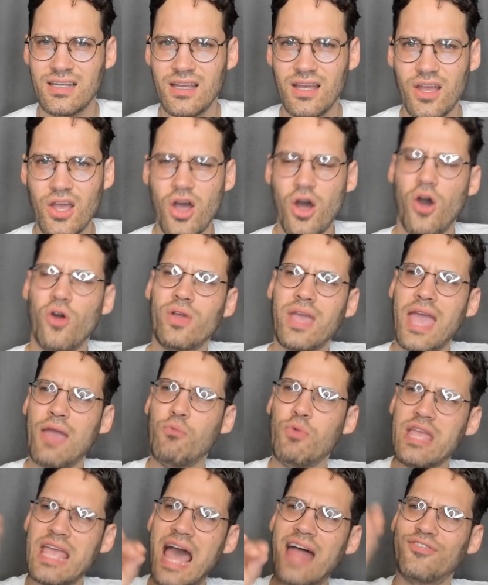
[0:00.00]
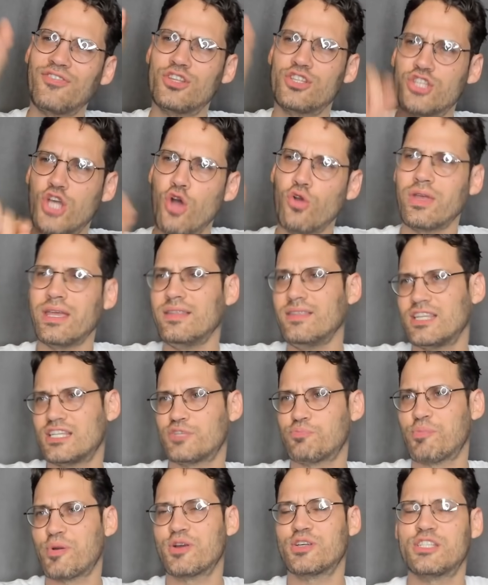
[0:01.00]
Okay, we got the token this
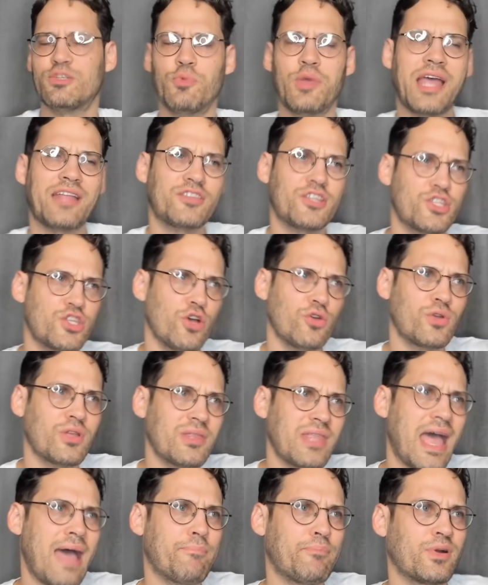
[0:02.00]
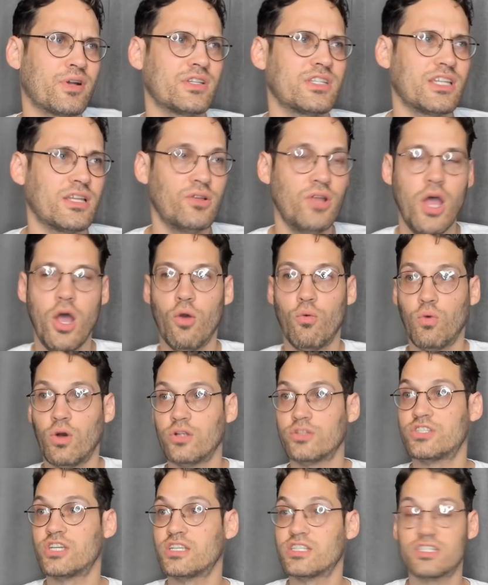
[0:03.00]
person, we got the token that person. Well,
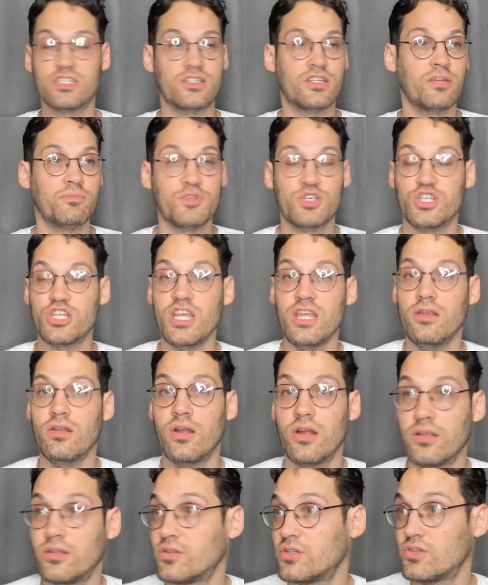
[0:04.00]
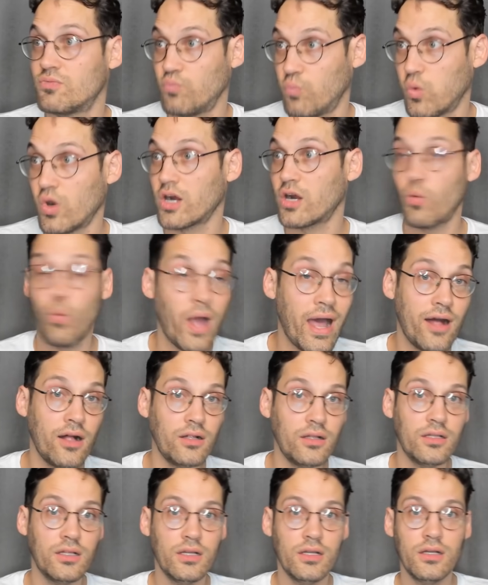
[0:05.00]
does the machine work
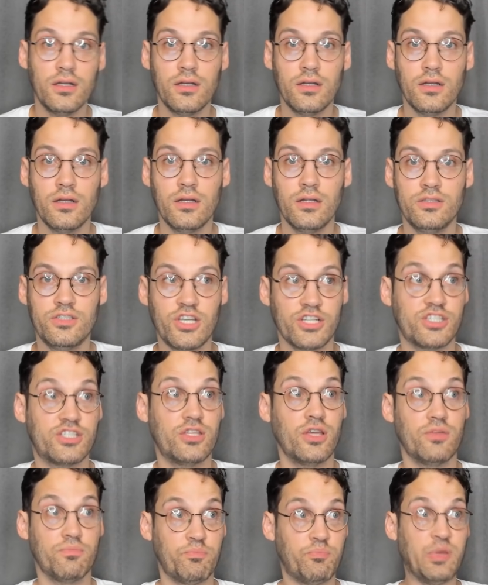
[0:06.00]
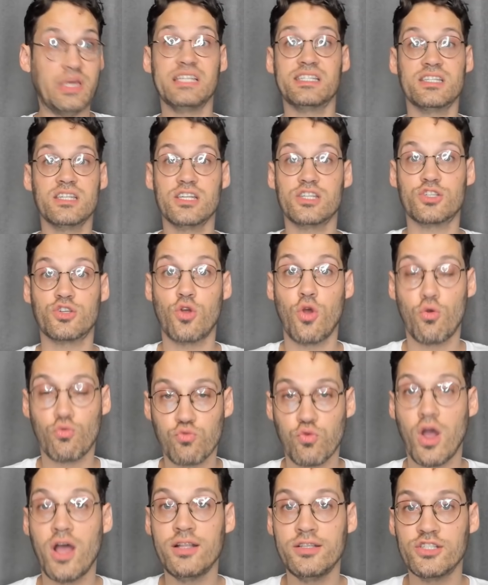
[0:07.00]
well? Does the business
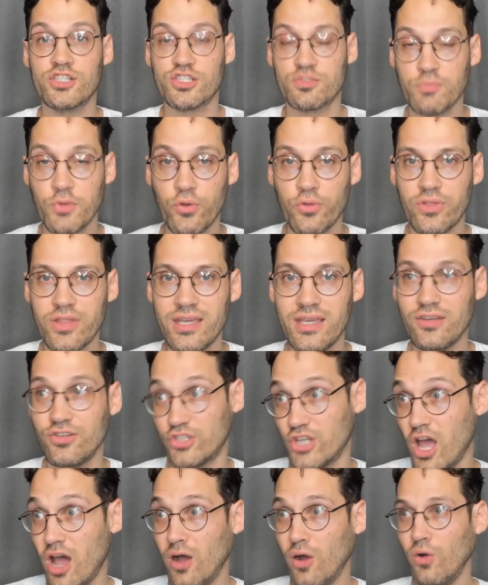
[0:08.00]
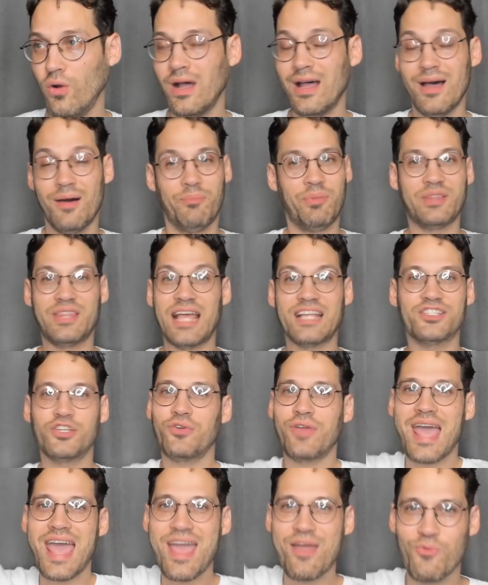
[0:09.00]
run smoothly? No, but that's
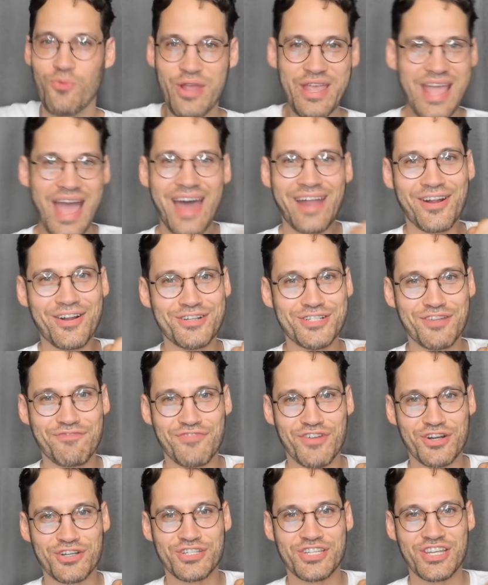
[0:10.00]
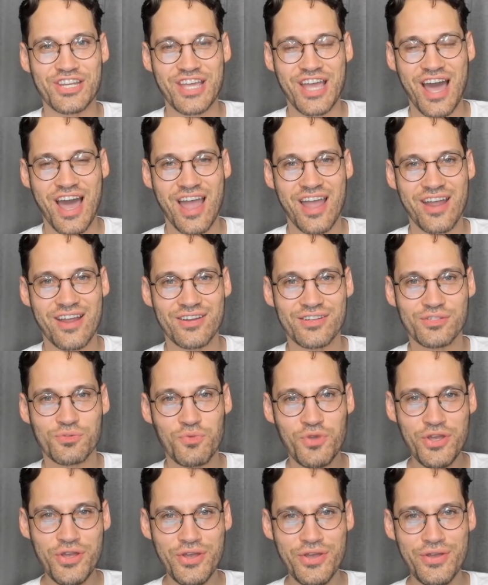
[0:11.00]
okay. We got our diversity hires.
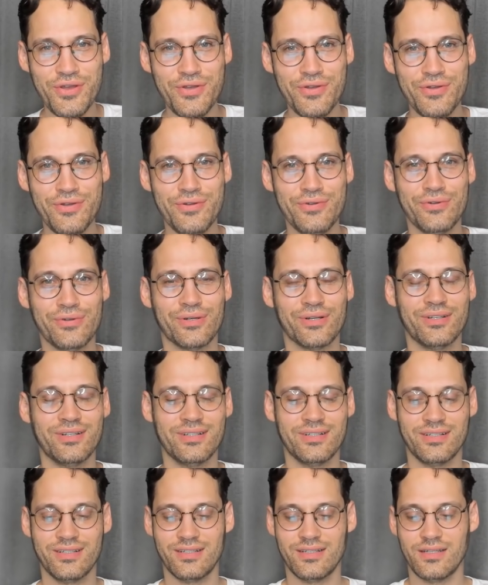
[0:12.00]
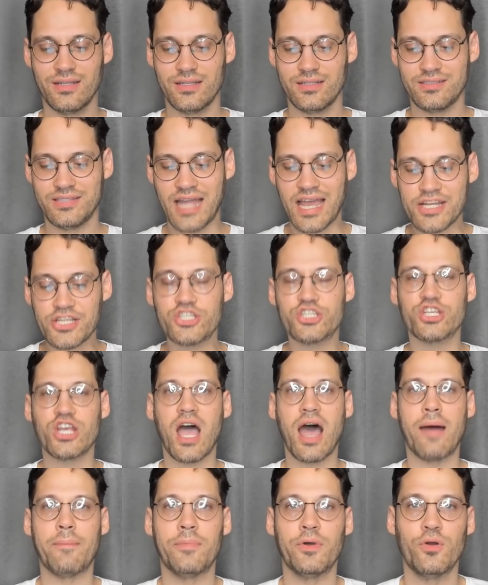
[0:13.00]
Woo! Nice
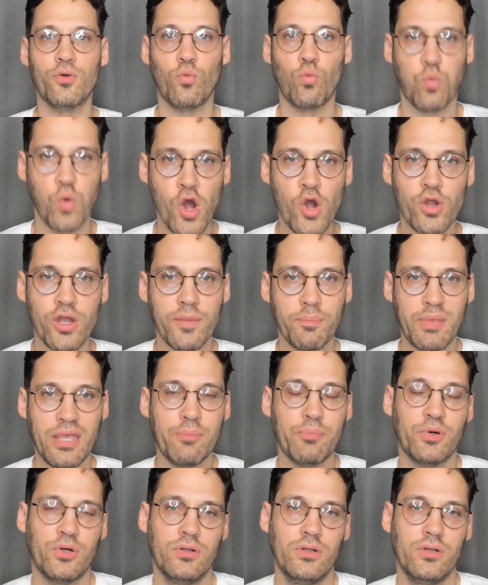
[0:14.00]
job, woke people.